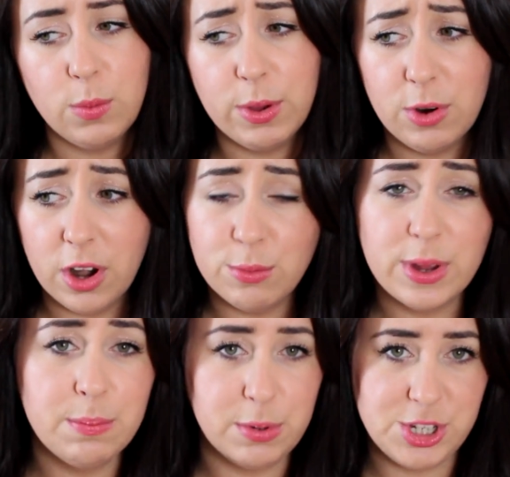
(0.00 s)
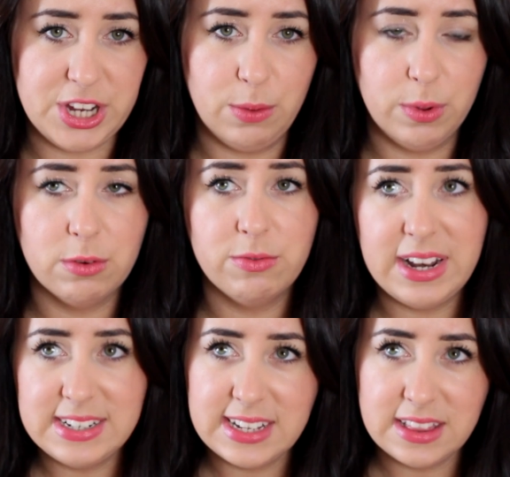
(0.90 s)
we were on a real budget. We were
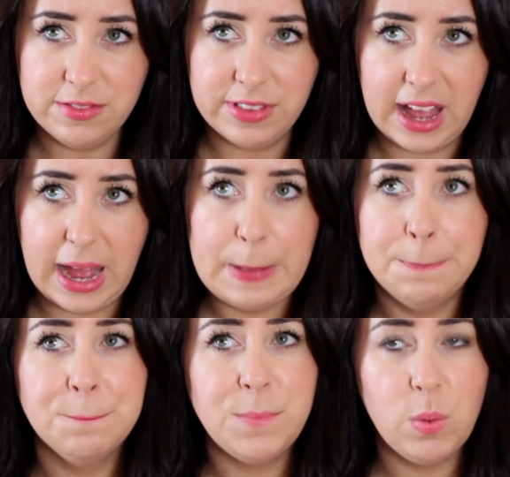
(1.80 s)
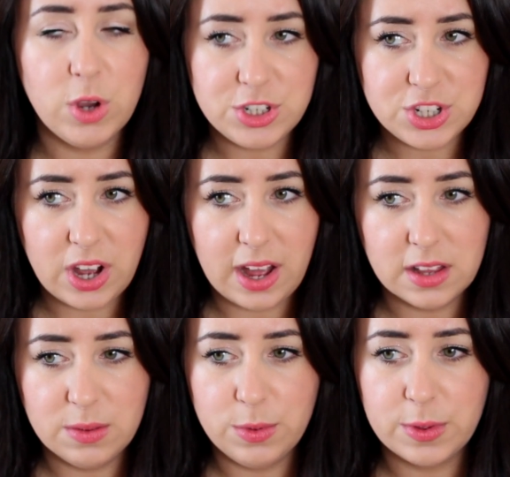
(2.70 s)
renting the flat. We weren't sure how
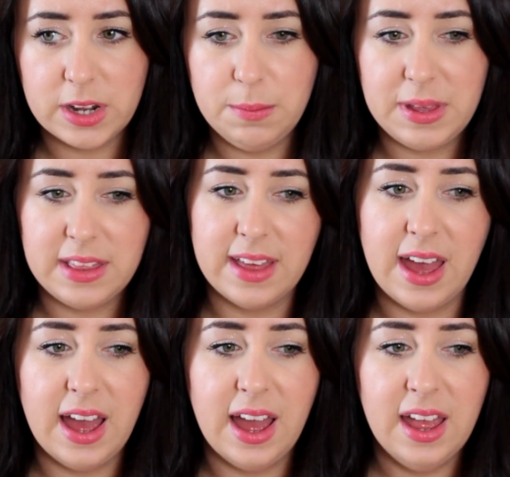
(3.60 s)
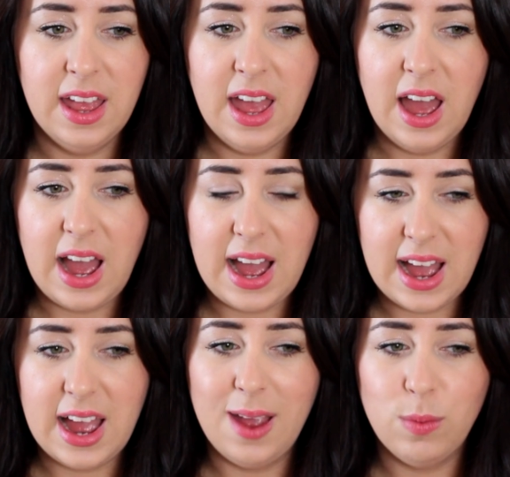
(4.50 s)
long we were going to be there.
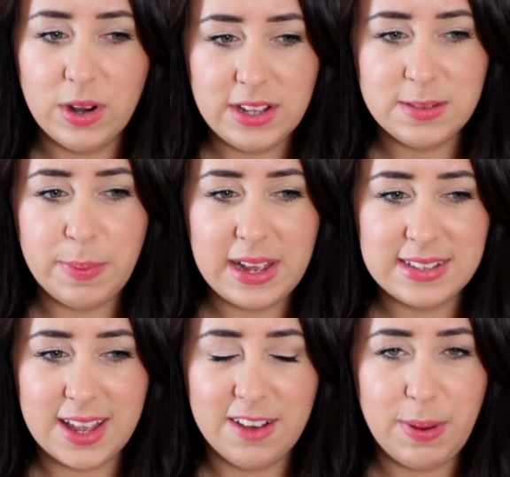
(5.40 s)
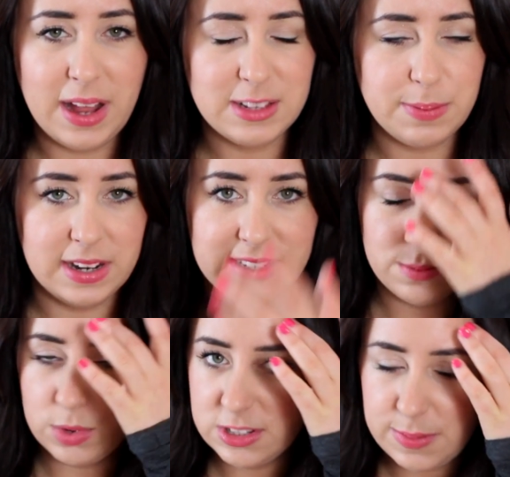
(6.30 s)
I wanted to buy a set of pans, but I
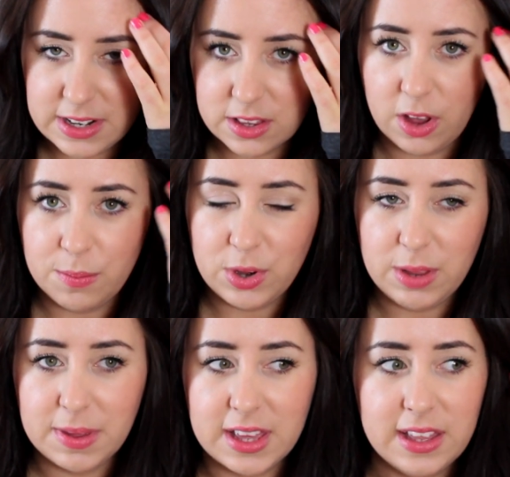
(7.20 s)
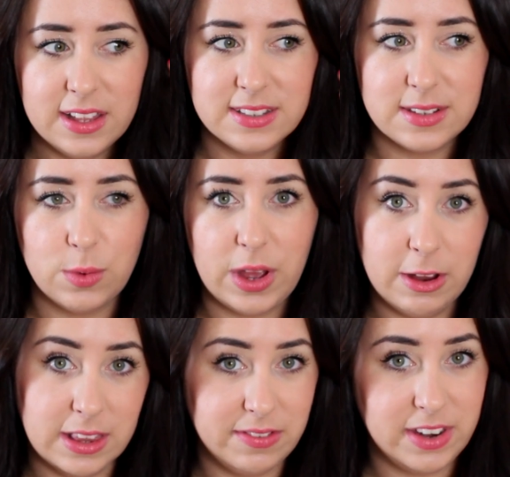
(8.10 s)
didn't want to spend a lot of money because
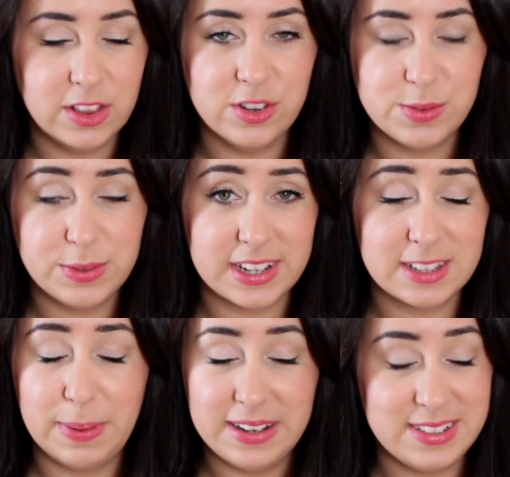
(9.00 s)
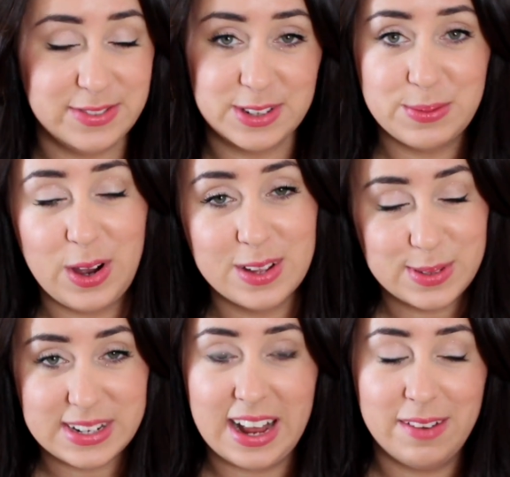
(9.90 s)
living in London was expensive as it was.
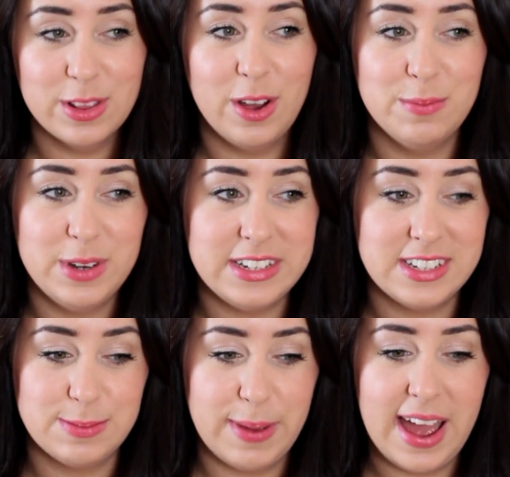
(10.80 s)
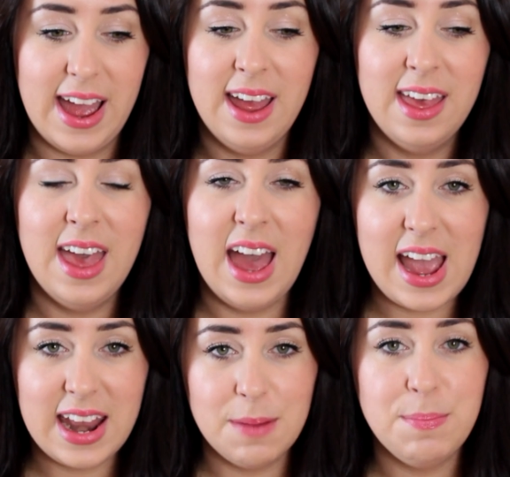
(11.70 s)
We didn't have a lot of money to spare,
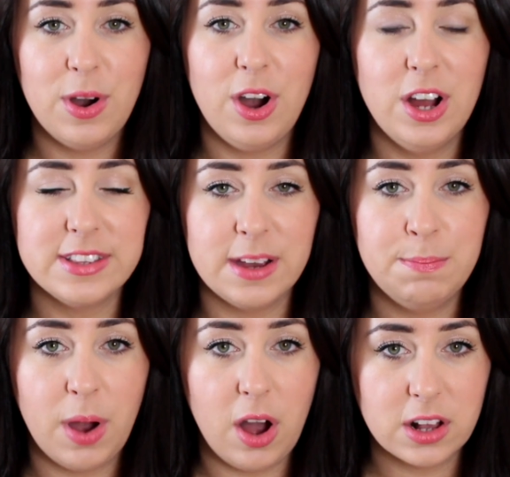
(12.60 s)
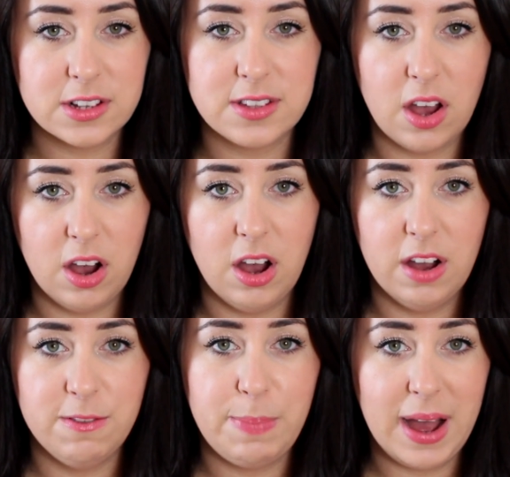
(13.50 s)
and I bought a box
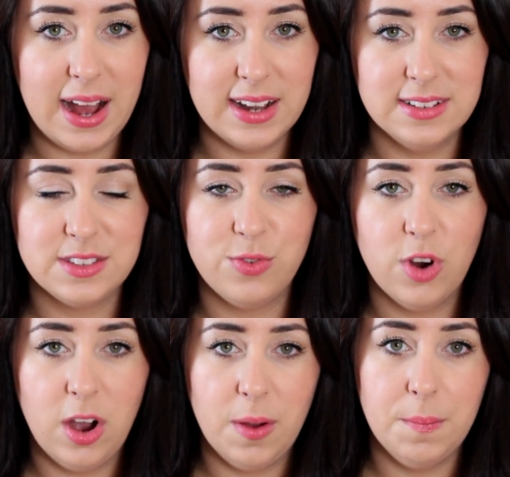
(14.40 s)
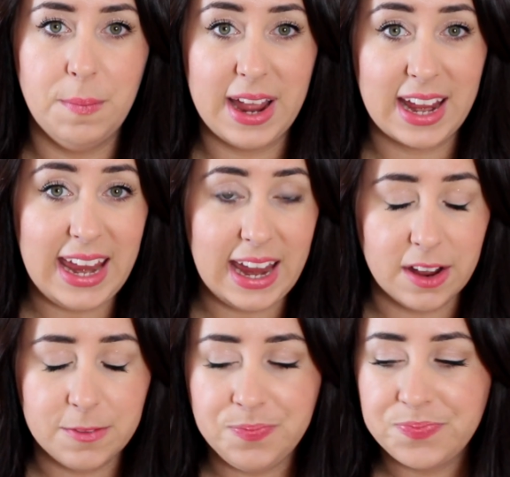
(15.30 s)
of pans from
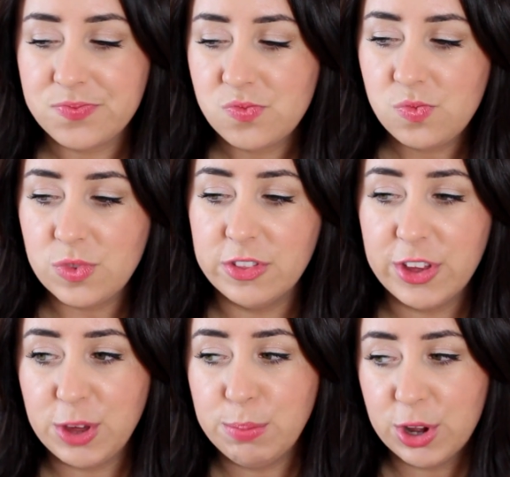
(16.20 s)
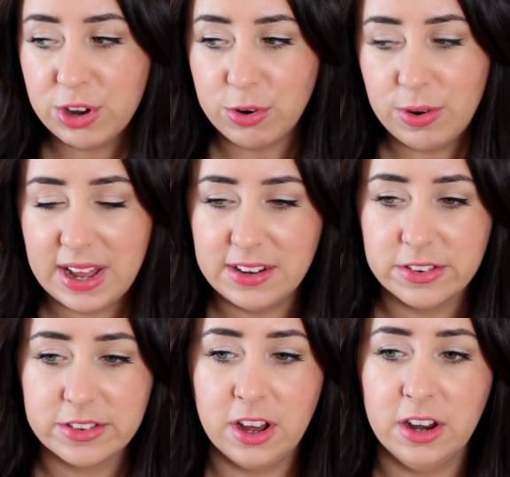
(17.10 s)
IKEA that you put your own
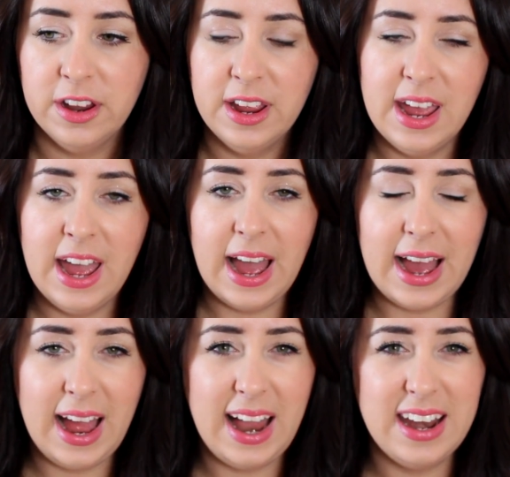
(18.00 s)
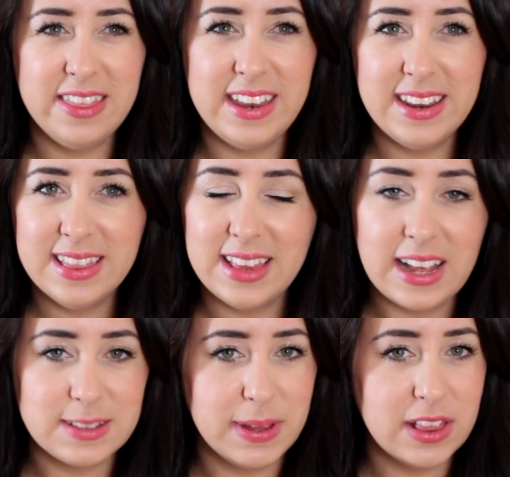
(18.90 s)
handles on, and they didn't
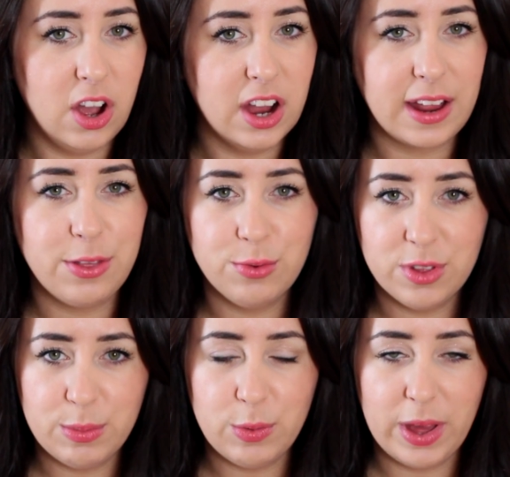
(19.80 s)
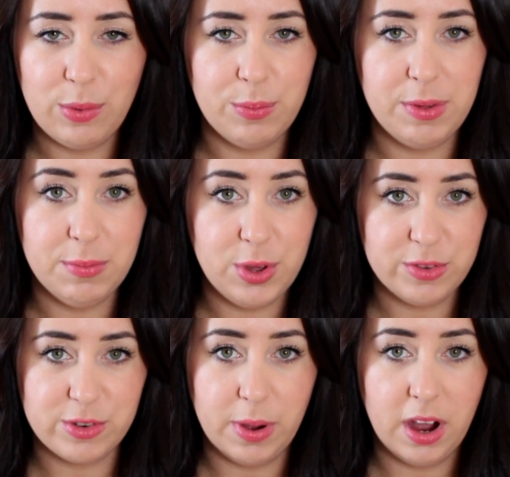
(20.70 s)
last me long. I threw them away when we
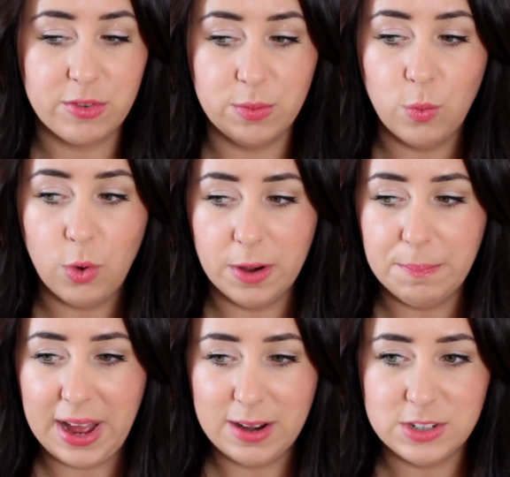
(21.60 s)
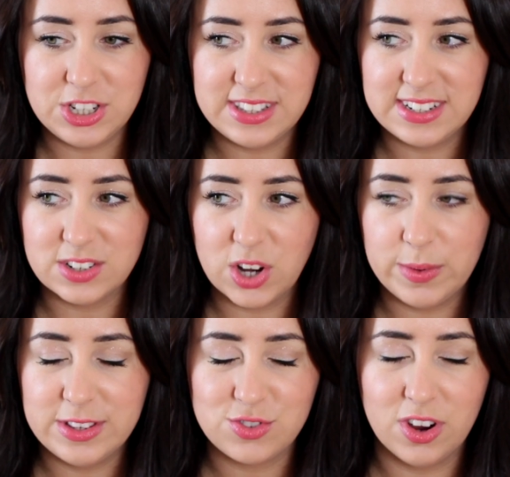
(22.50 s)
moved, apart from one pan which is still
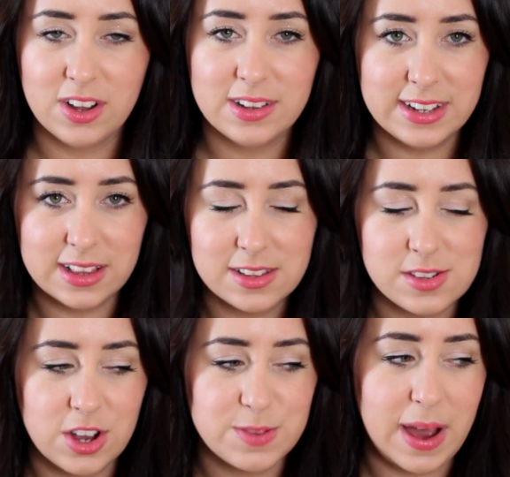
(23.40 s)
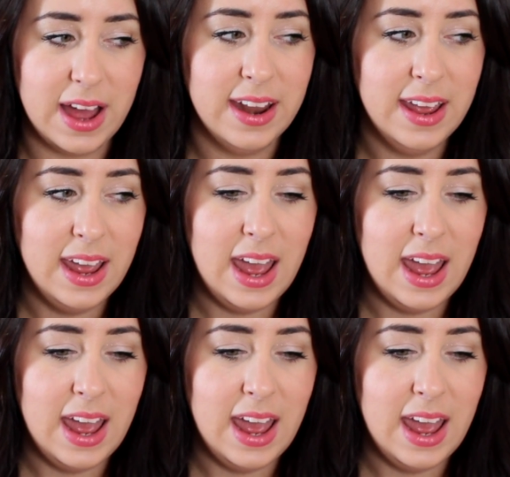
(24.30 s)
going strong, a little saucepan.